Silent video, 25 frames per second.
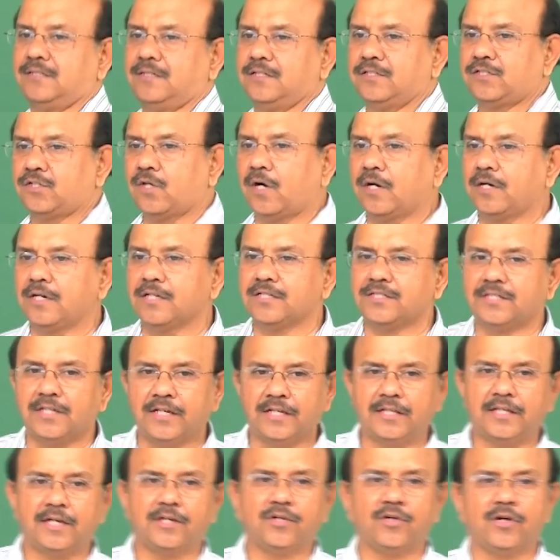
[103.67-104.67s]
It's not
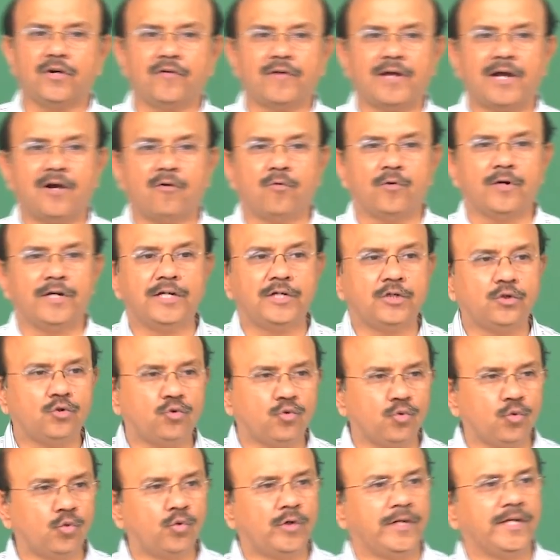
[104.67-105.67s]
necessary that you have to have only
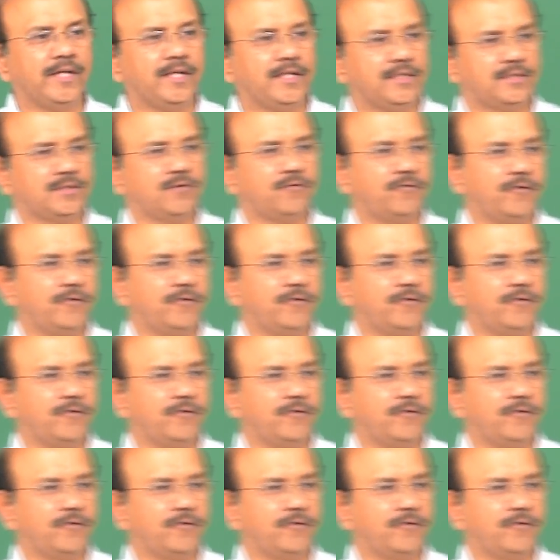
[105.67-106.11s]
2 degrees of